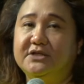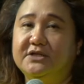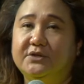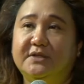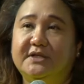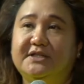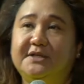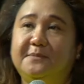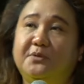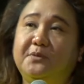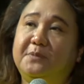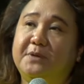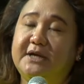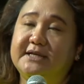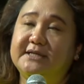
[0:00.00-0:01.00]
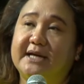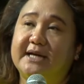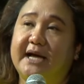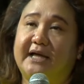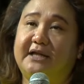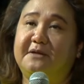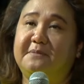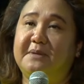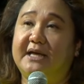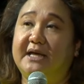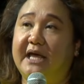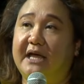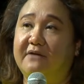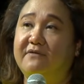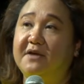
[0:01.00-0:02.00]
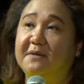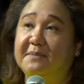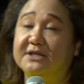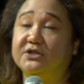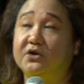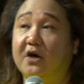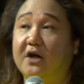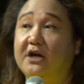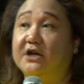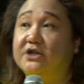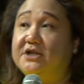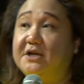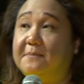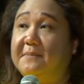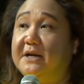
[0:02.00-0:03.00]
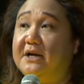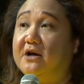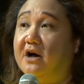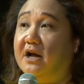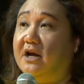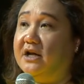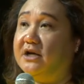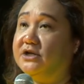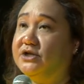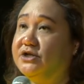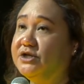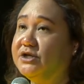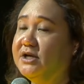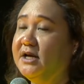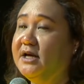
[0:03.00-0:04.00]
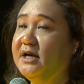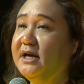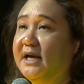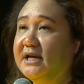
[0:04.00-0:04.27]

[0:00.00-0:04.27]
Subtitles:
And so the Cebu Police Academy gave him his scholarship in college.